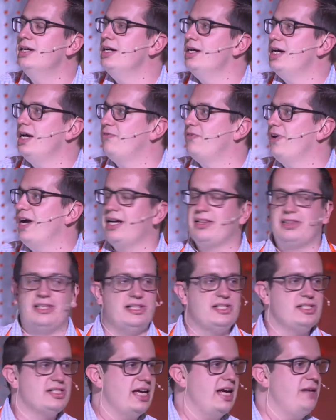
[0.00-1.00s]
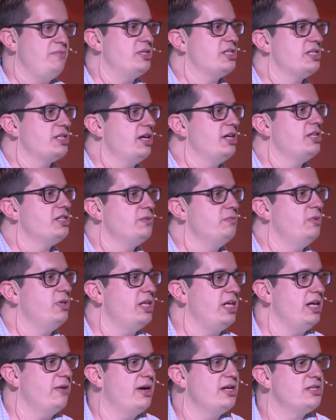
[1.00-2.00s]
if I had this same discussion with
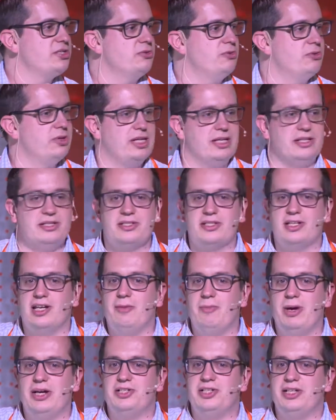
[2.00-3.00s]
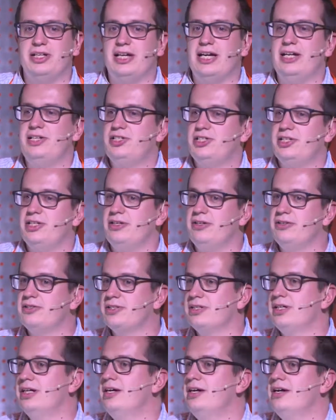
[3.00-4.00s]
the US audience and I mentioned kid shoes,
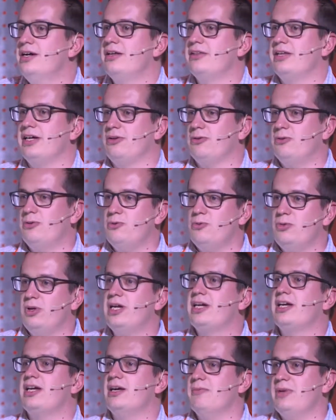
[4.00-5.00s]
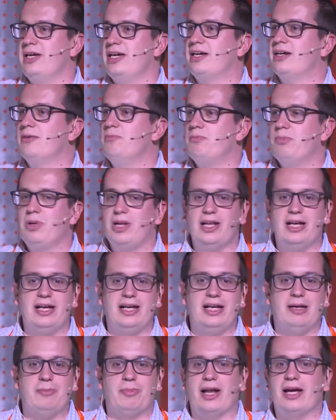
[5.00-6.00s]
they'd all look at me
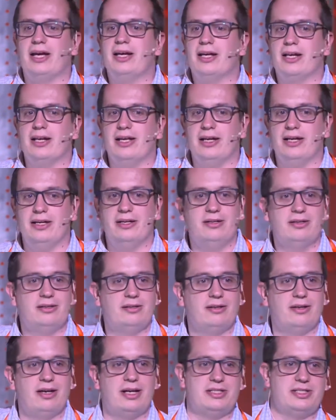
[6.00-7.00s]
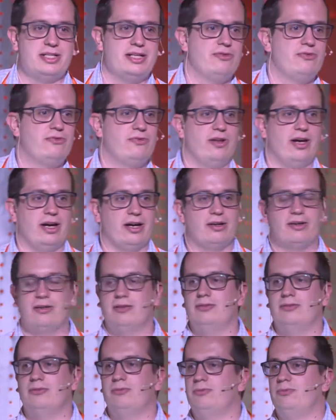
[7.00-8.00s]
completely blankly as if like,
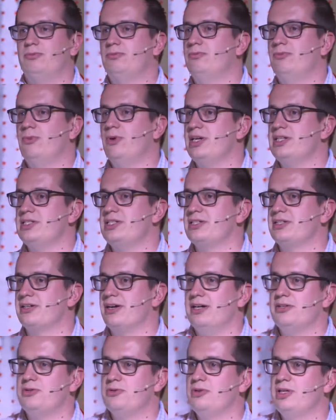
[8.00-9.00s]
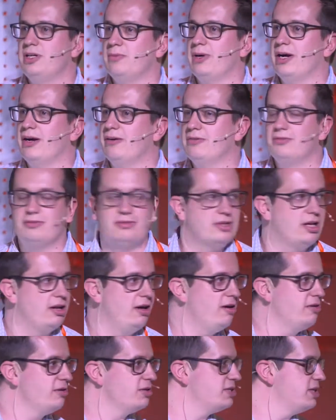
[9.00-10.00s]
what is this guy talking about?
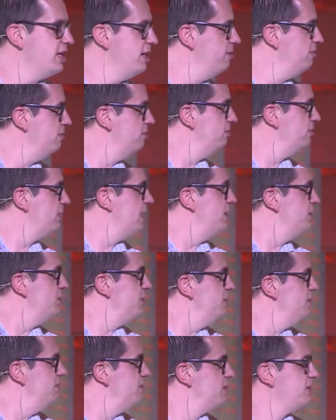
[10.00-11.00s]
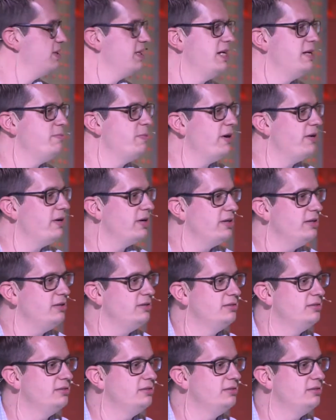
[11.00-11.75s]
Clark's sell kid shoes in America?